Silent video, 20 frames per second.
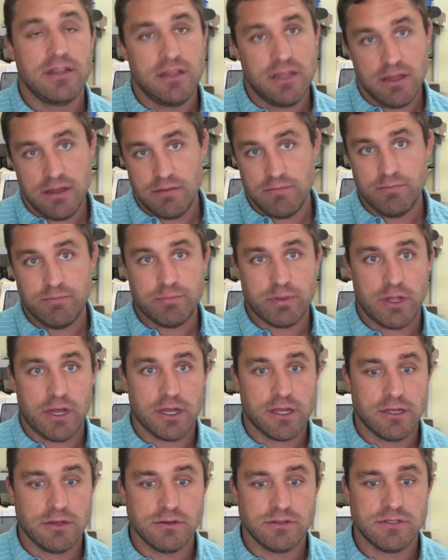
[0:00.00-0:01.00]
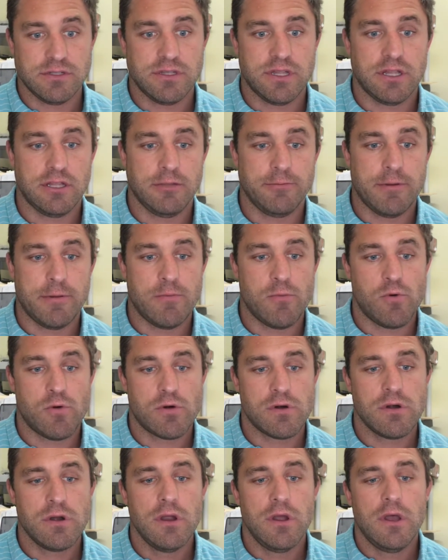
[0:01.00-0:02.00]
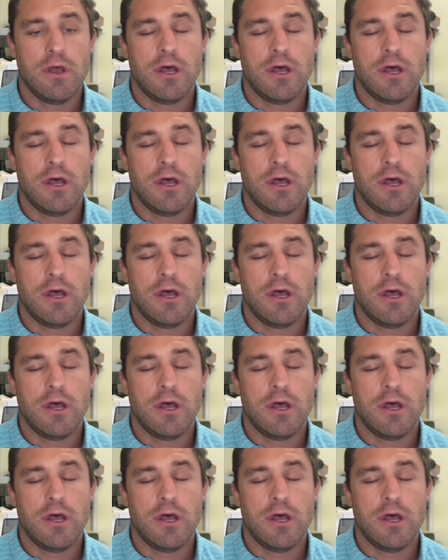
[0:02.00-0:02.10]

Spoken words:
In the blog, it goes into that a little bit more.